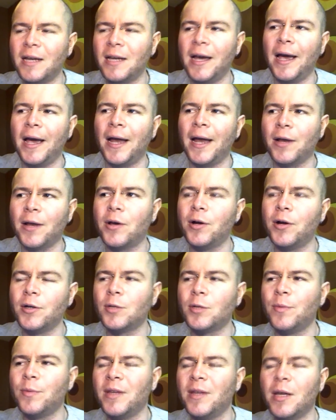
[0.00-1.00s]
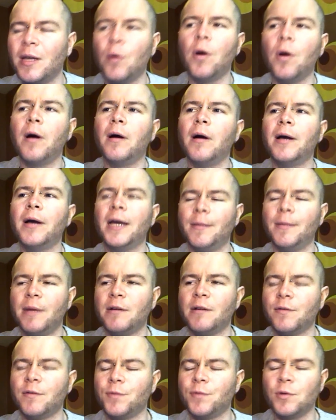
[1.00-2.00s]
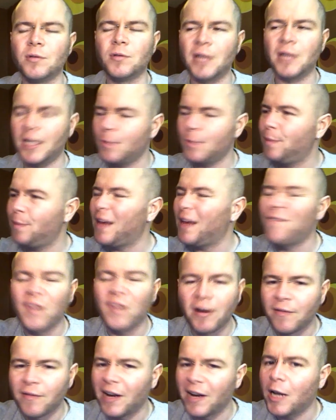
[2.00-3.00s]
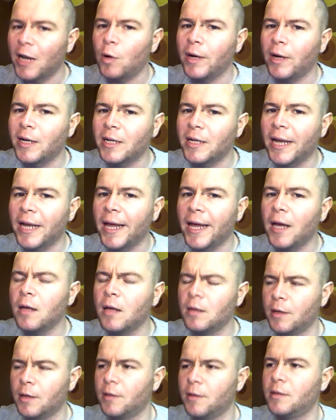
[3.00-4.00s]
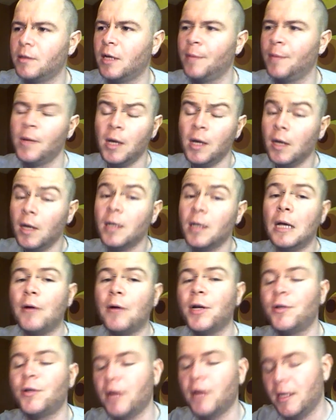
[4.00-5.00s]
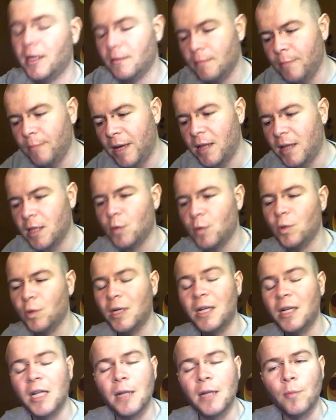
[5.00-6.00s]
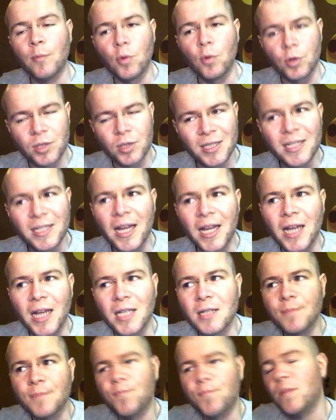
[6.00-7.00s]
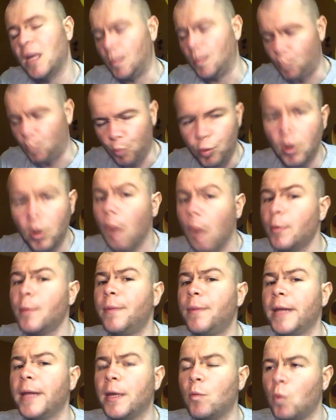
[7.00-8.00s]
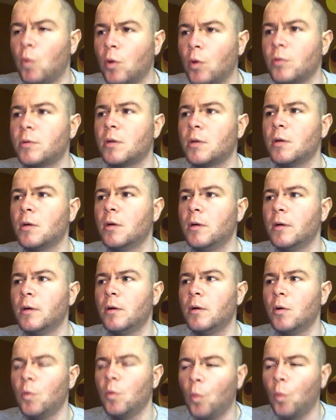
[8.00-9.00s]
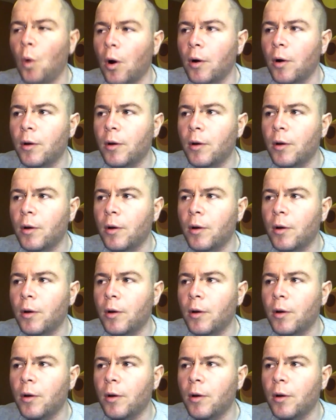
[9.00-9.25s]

It occurred to me that in my reviews, I speak very, very quickly a lot of the time. I'm going to try and make this one a little more sedate. It probably won't work,